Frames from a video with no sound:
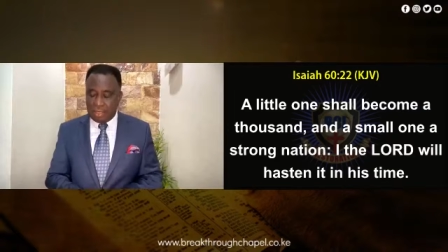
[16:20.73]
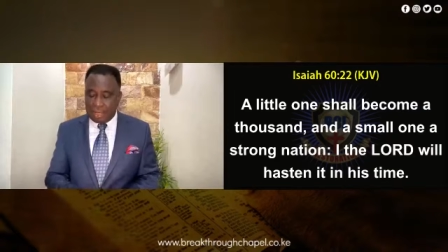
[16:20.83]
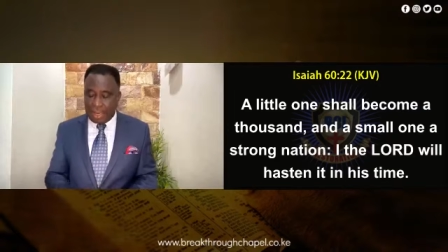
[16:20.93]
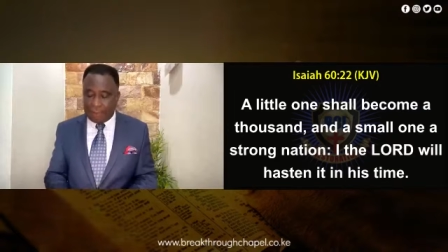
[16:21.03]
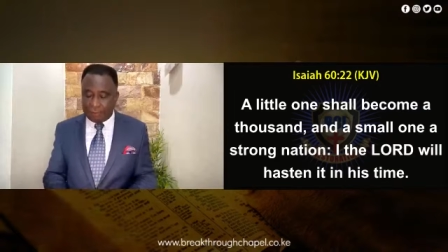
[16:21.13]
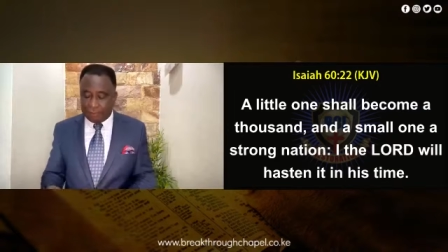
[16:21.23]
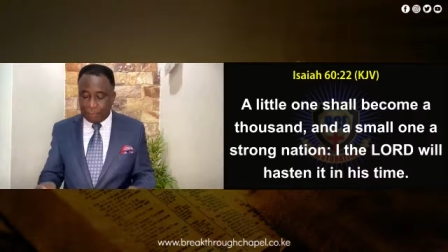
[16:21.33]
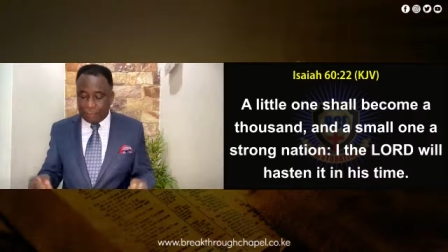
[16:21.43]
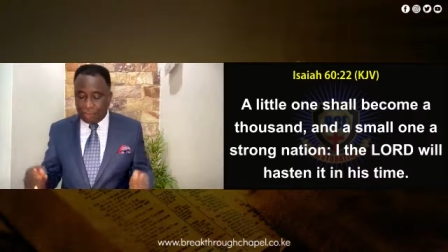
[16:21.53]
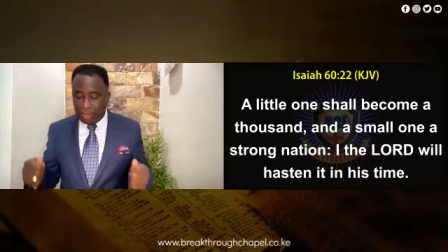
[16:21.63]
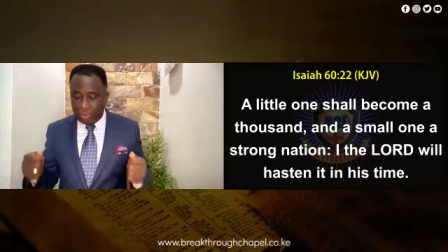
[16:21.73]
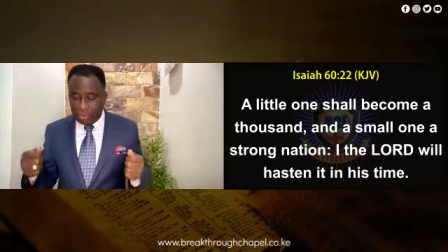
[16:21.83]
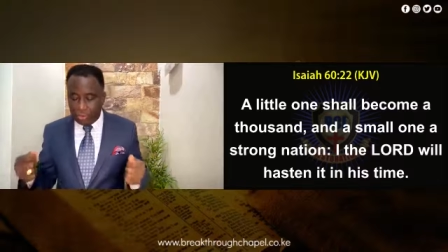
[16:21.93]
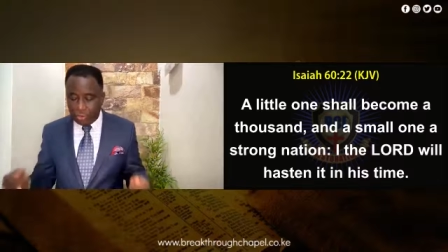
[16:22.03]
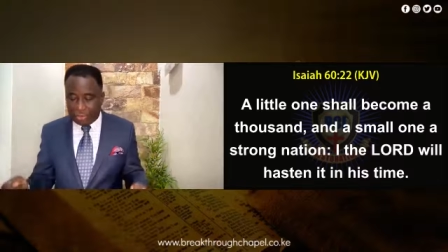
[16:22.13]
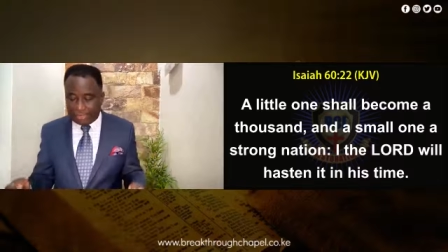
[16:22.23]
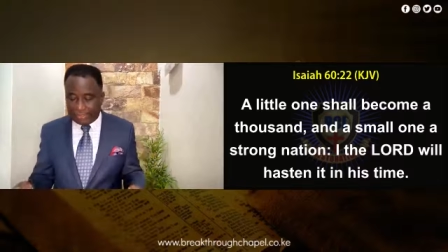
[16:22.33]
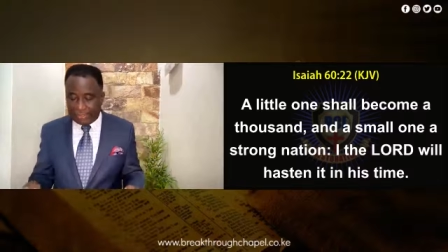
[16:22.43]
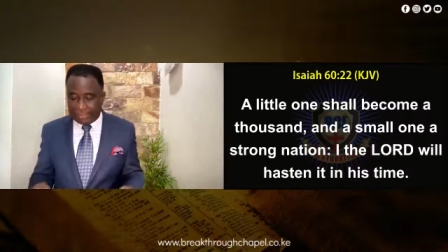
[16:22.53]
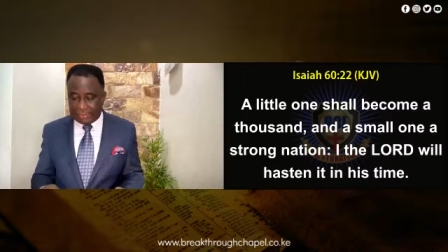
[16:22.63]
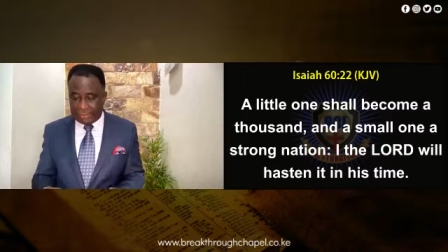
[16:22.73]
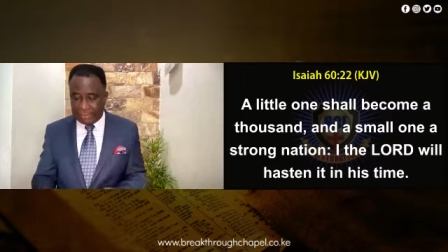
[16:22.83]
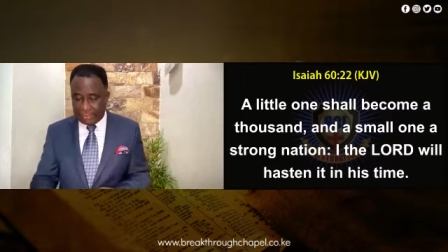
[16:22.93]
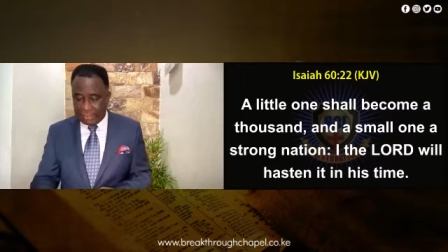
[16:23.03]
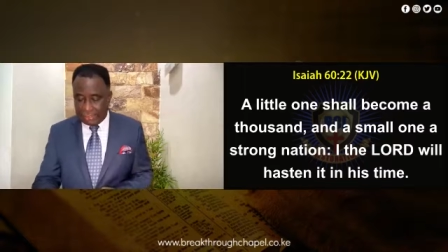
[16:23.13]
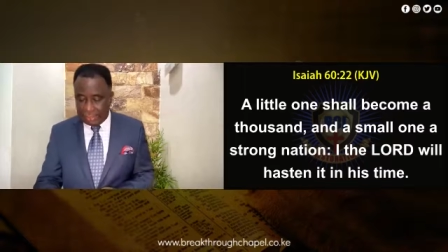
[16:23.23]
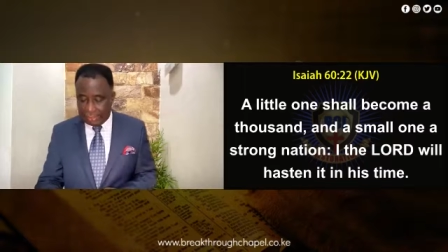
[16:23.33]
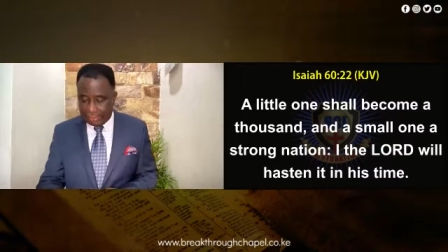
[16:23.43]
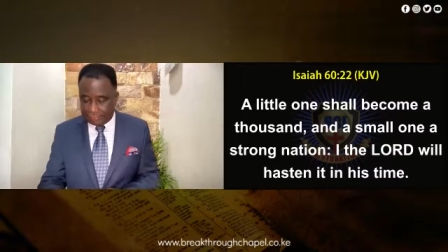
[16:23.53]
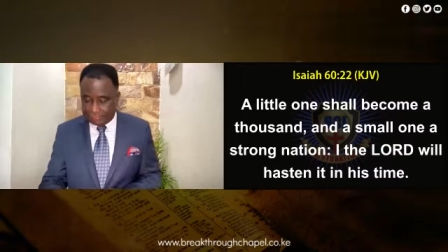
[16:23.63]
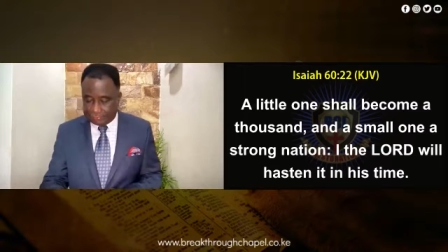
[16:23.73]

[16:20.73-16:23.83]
Now, when you look at it, uh,